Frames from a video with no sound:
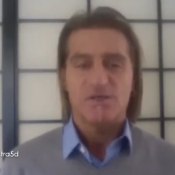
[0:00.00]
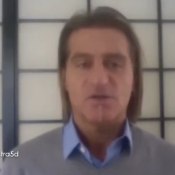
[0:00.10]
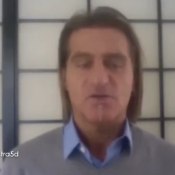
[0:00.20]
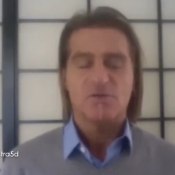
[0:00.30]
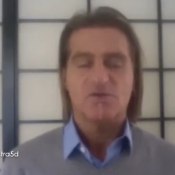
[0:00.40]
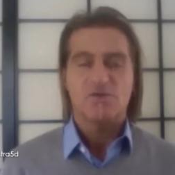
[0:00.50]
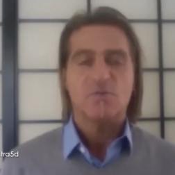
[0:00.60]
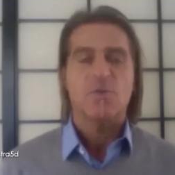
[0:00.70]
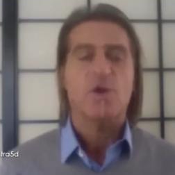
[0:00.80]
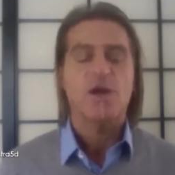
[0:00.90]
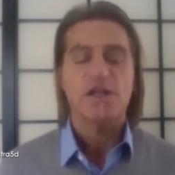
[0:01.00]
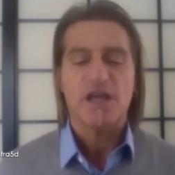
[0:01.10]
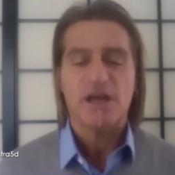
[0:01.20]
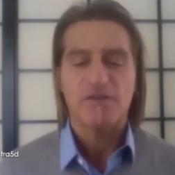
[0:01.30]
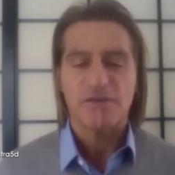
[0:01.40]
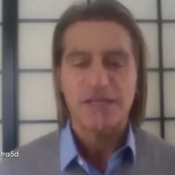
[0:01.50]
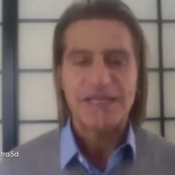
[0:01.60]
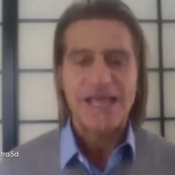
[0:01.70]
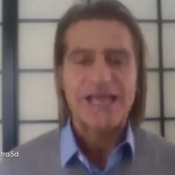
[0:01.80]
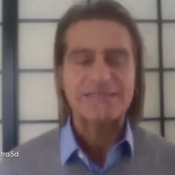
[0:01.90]
to the point of
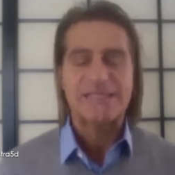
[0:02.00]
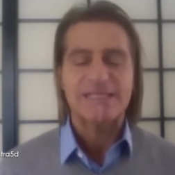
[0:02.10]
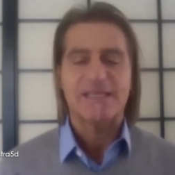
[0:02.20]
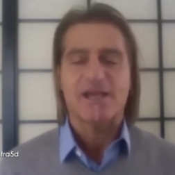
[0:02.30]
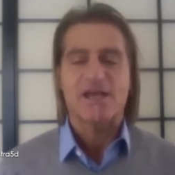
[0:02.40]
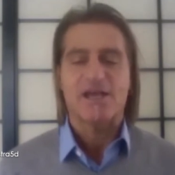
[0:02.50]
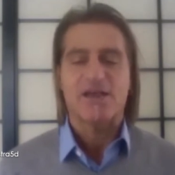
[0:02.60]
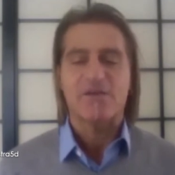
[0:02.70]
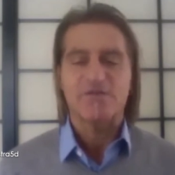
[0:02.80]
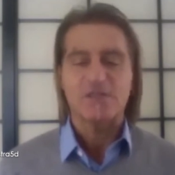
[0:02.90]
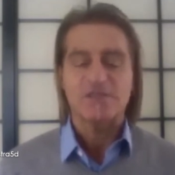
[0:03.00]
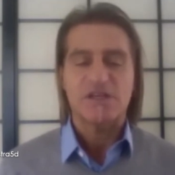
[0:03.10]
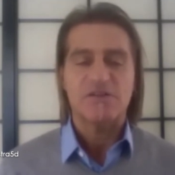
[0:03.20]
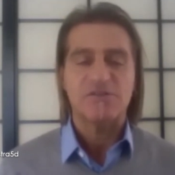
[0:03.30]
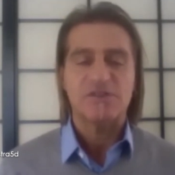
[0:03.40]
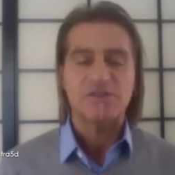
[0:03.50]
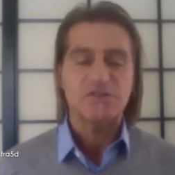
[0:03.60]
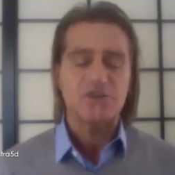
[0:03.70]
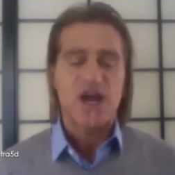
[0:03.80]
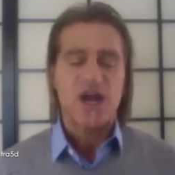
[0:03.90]
realizing of the
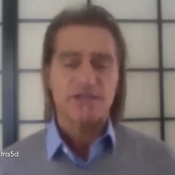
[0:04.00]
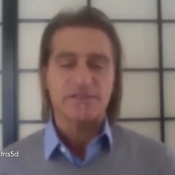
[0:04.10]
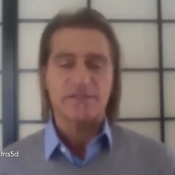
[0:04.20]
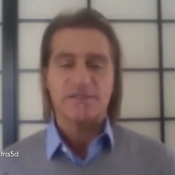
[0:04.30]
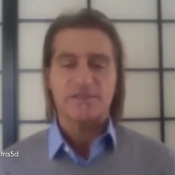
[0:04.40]
self-destruct